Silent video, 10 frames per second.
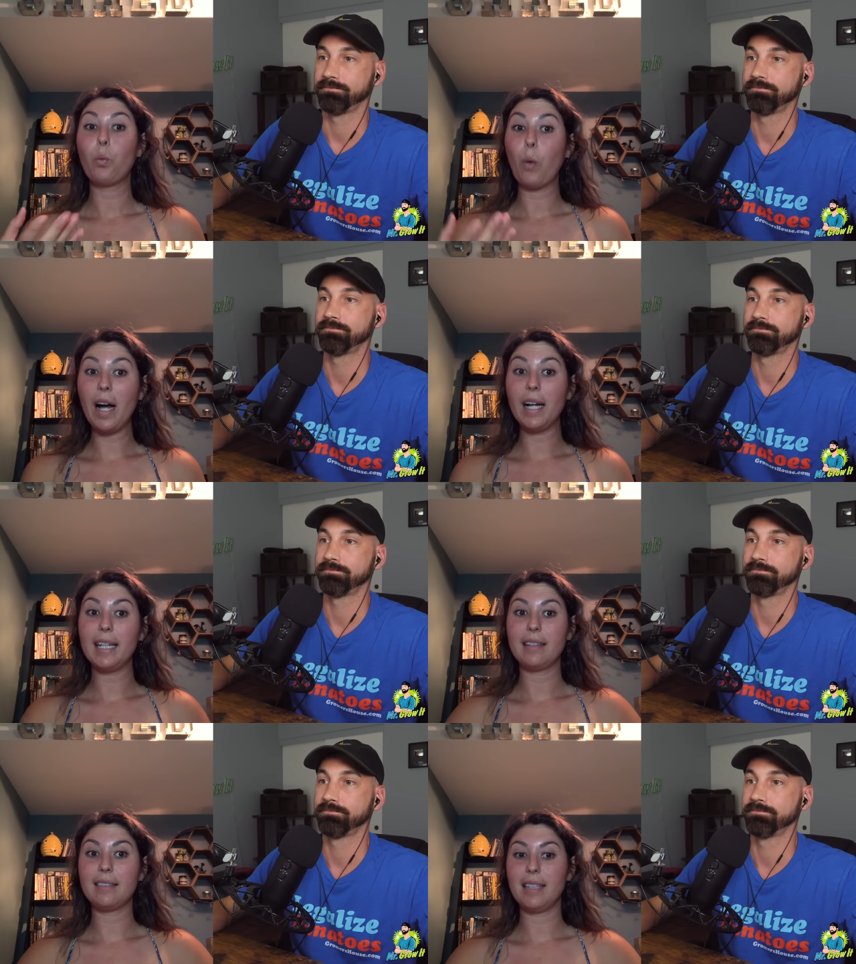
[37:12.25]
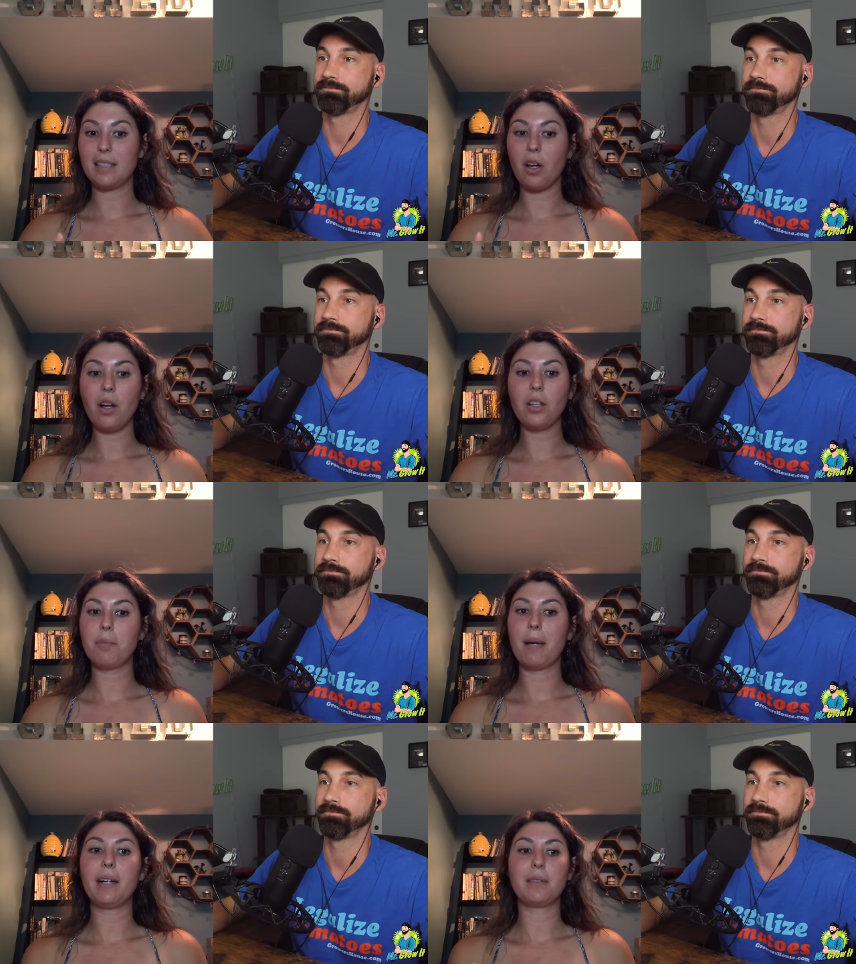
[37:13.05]
Speaker 1: wine is all
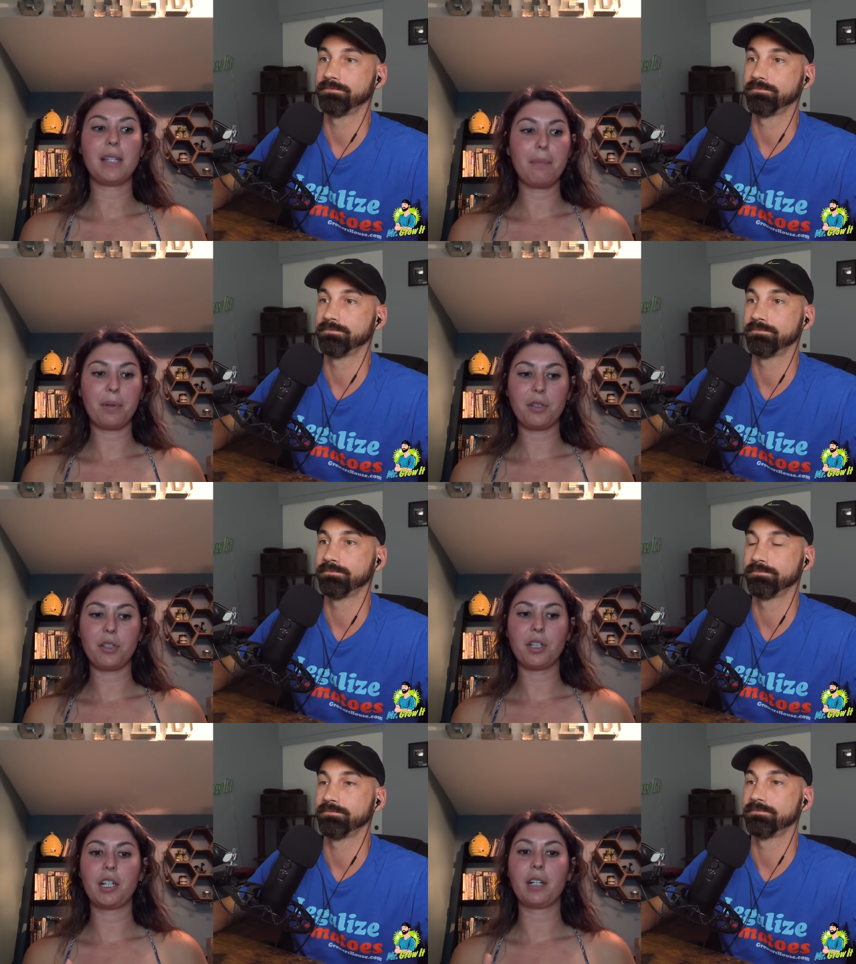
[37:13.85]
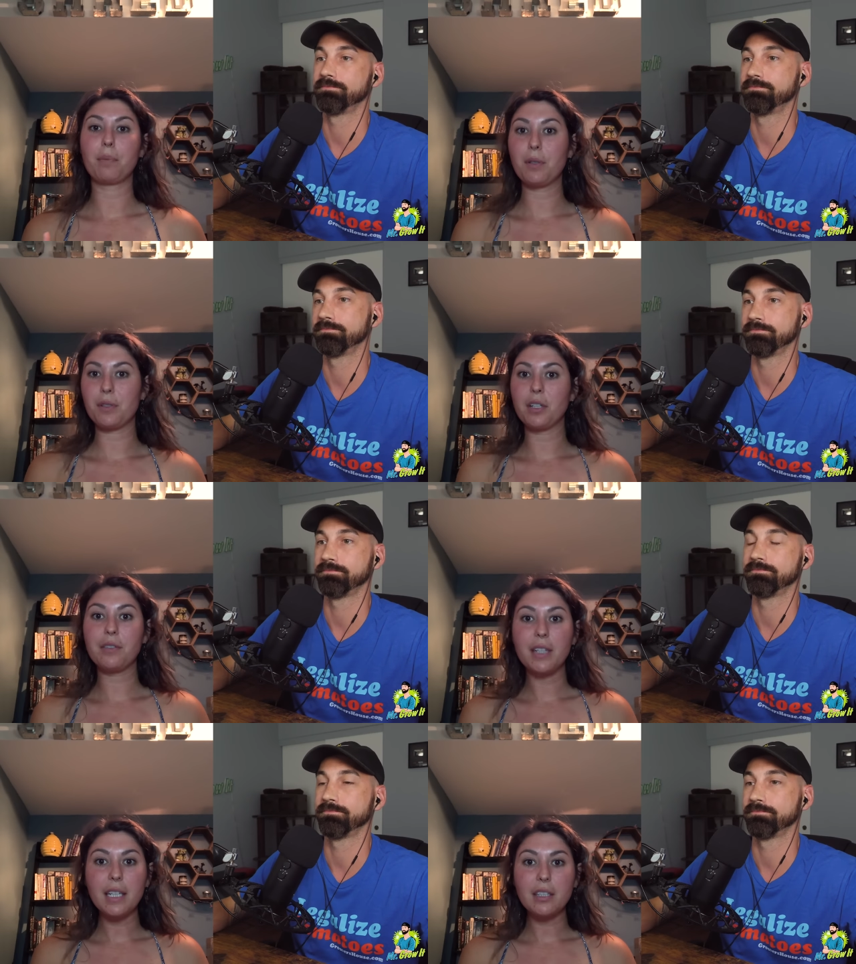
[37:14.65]
about temperature and
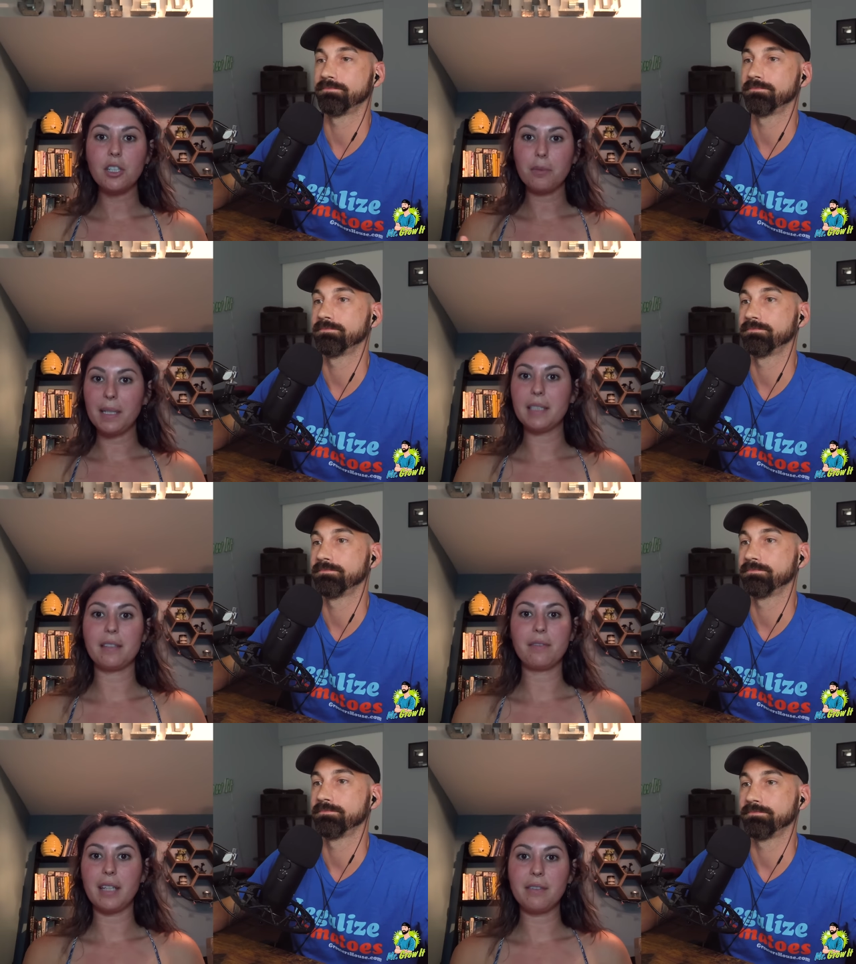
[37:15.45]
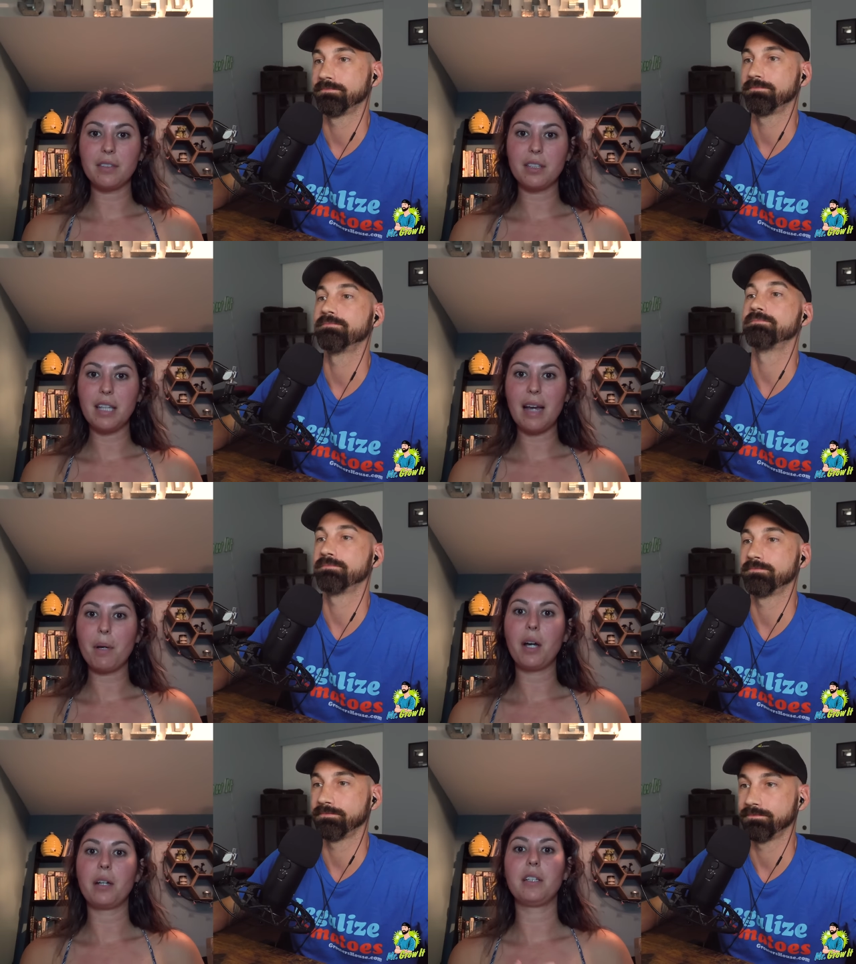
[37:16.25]
preserving terpenes and flavor in that
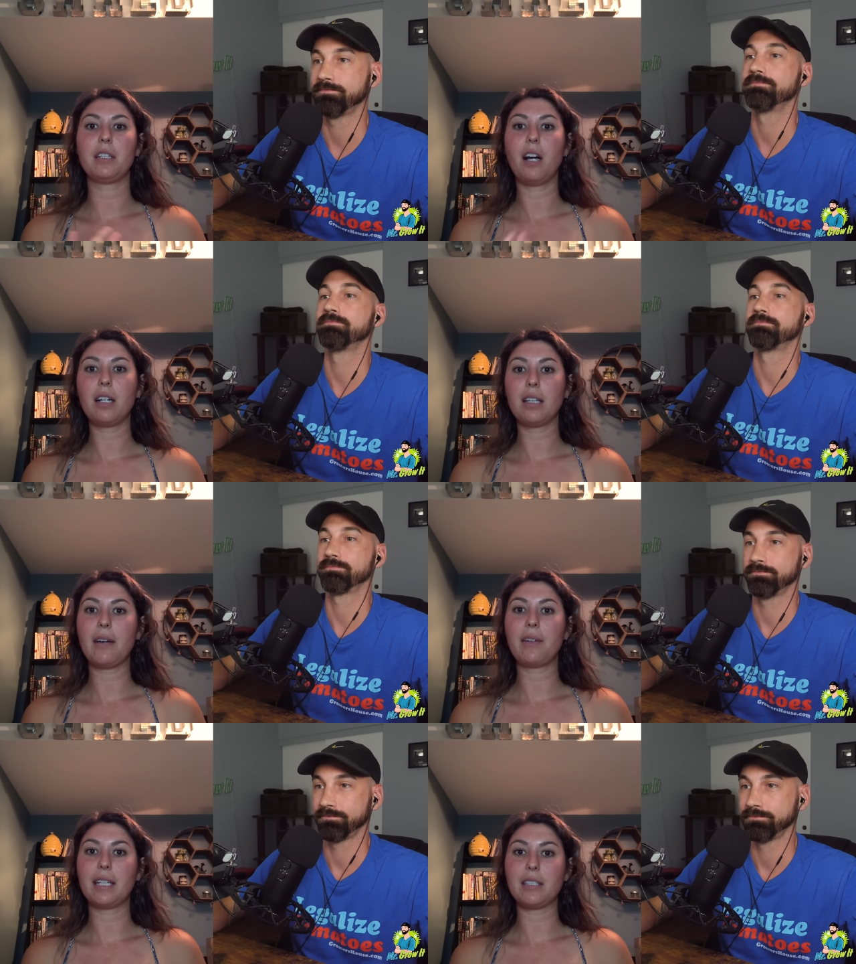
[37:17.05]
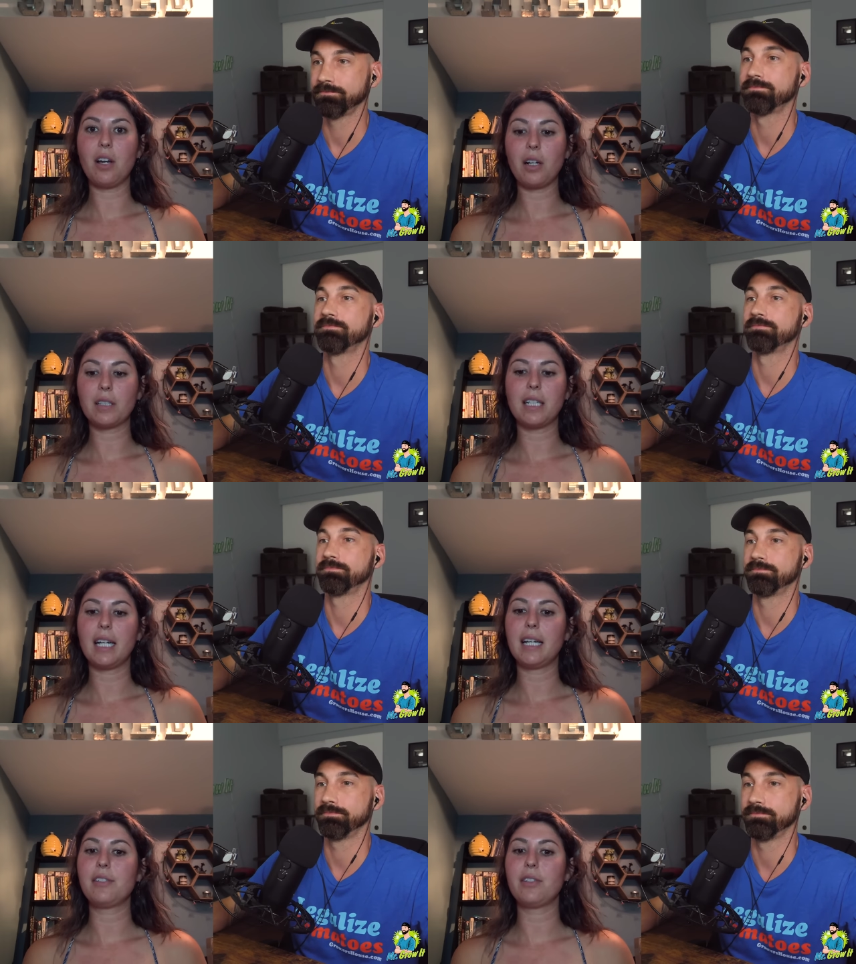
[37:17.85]
bottle and not allowing it to
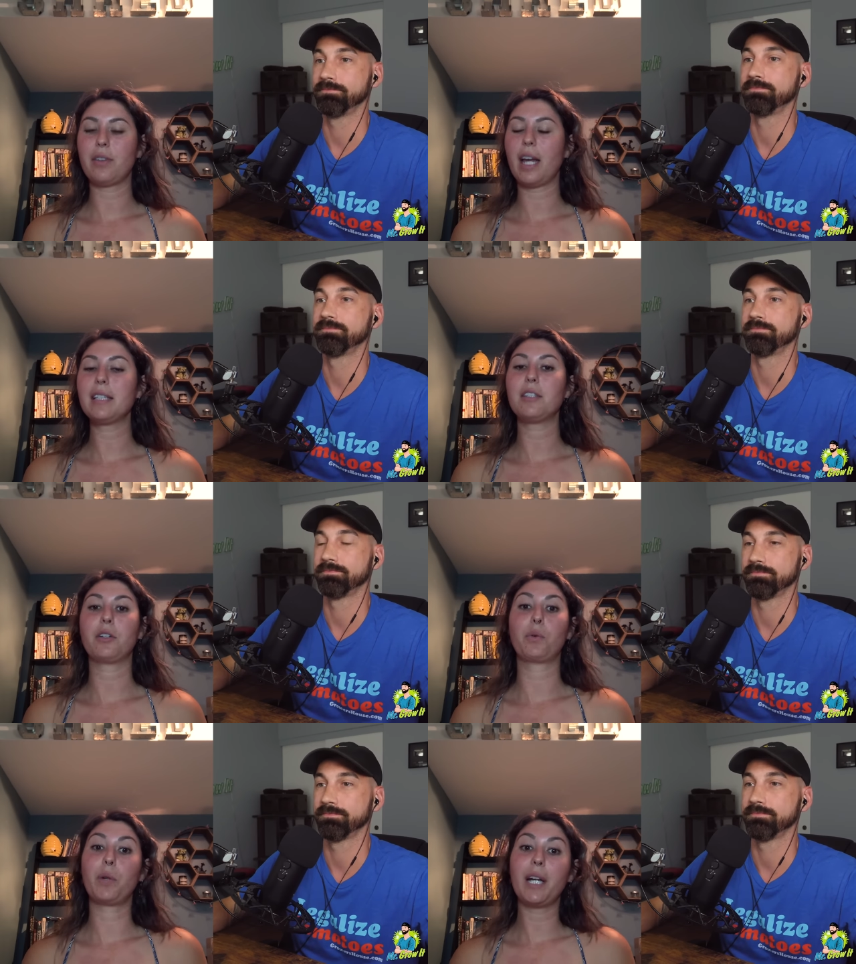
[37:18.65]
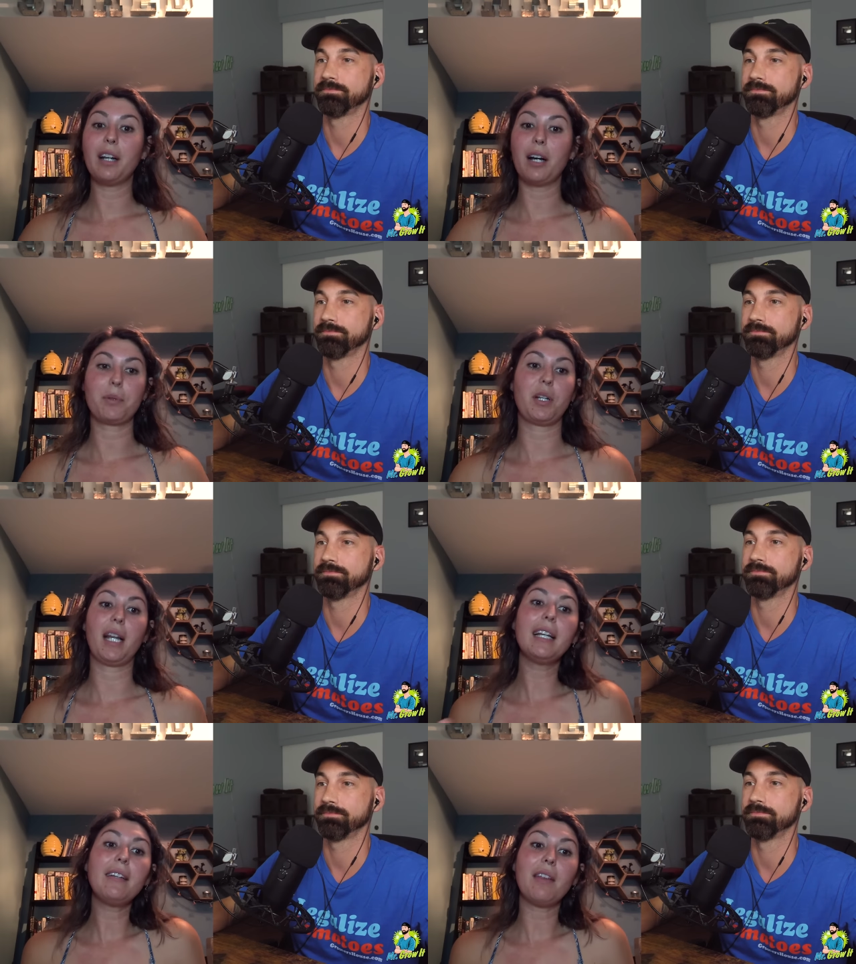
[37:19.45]
oxidize. So that's a great option. I
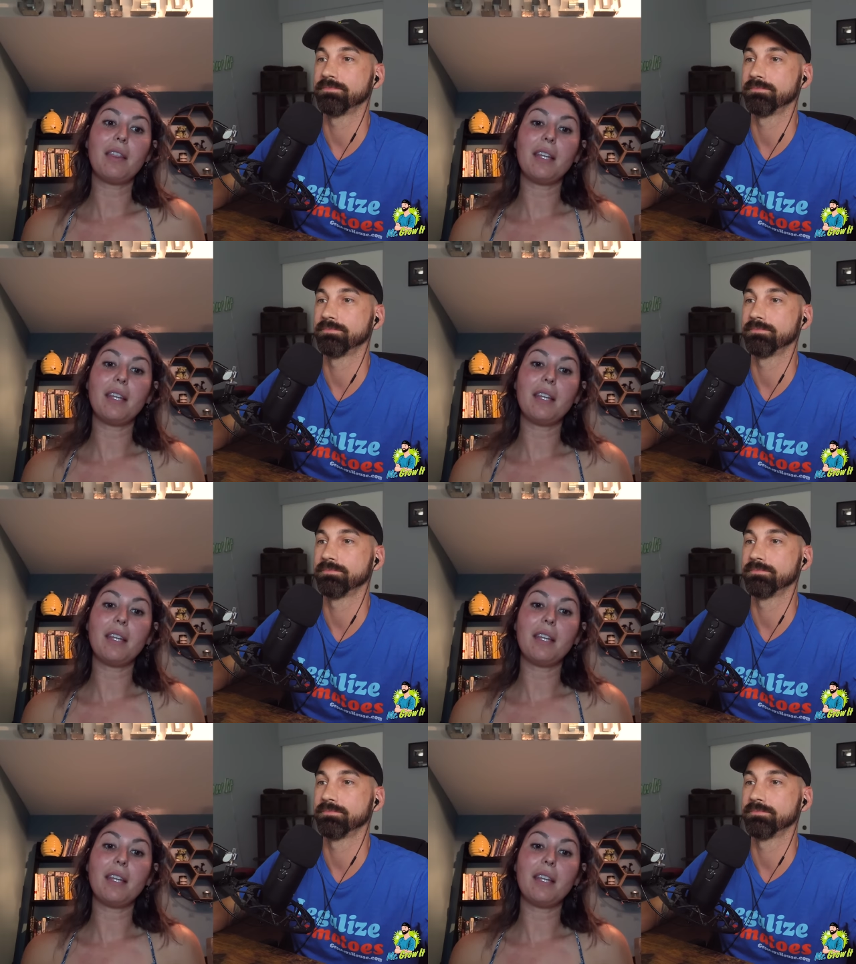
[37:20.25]
didn't even